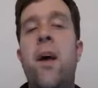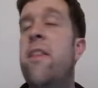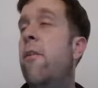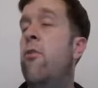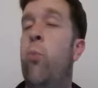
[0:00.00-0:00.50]

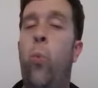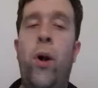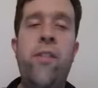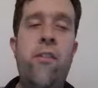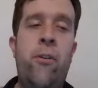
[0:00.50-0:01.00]
There is
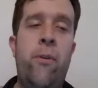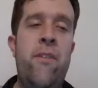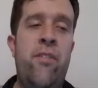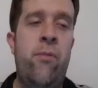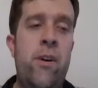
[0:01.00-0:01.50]
one degree
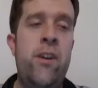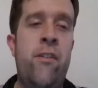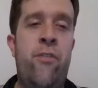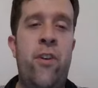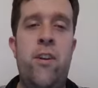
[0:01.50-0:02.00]
of
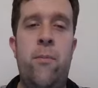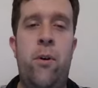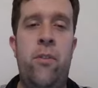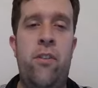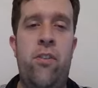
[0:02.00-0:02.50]
freedom
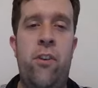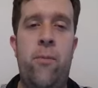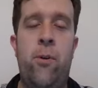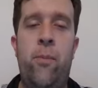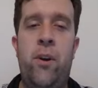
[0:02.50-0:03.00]
on this
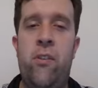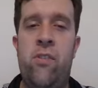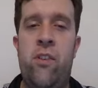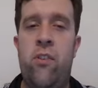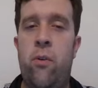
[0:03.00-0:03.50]
thermo because there's